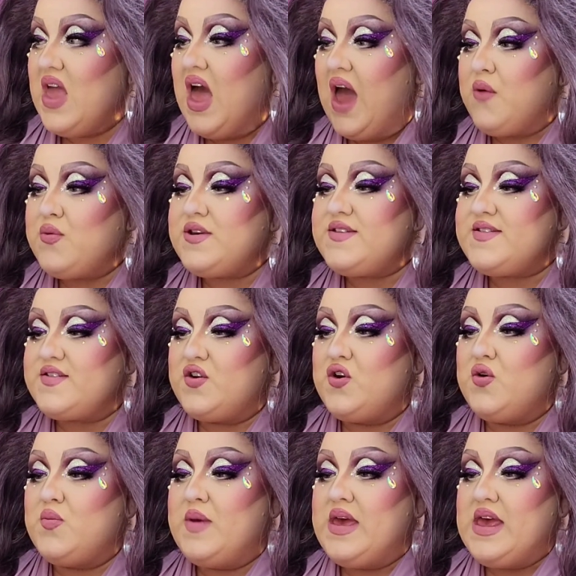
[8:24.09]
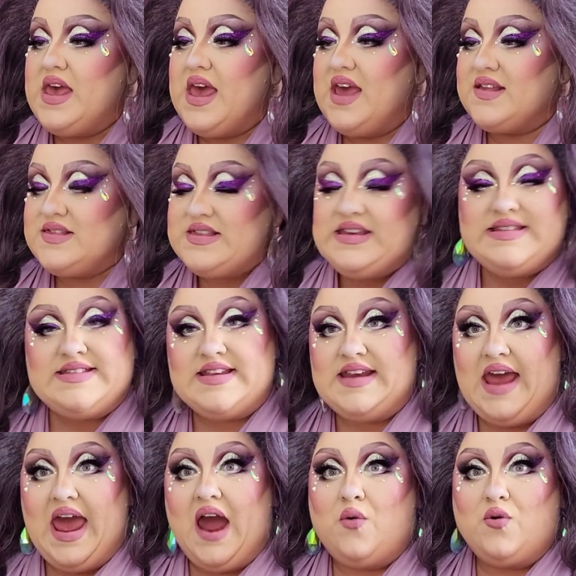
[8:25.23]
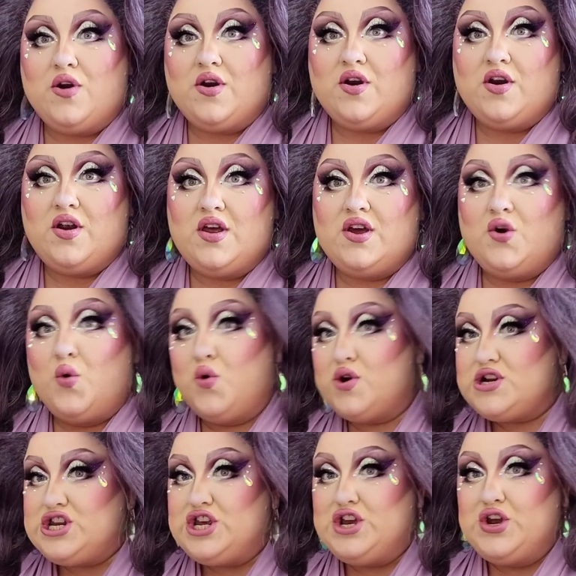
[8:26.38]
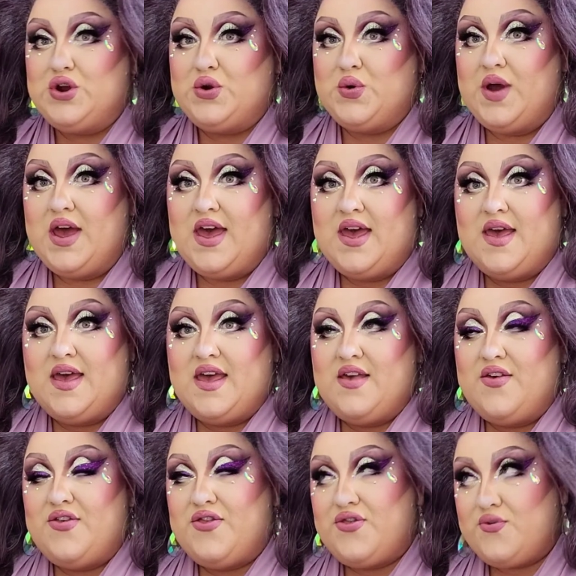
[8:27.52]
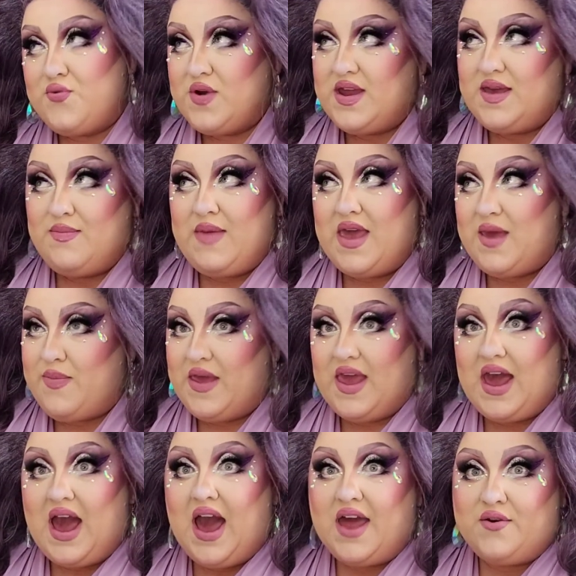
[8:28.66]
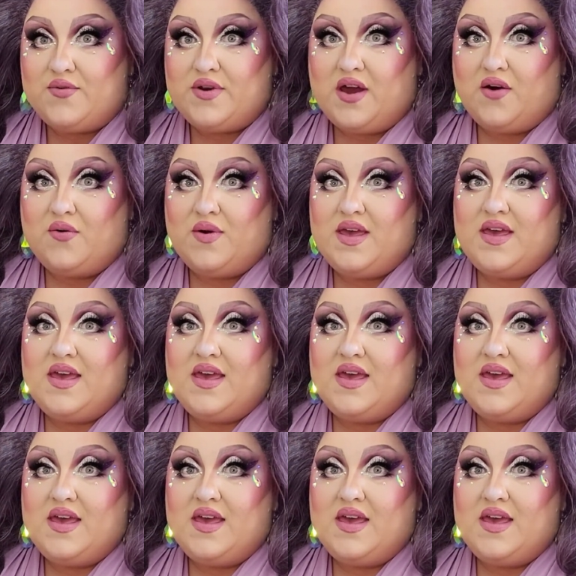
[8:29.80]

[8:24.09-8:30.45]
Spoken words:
I would assume at least an hour or 2, 3 maybe. I don't know.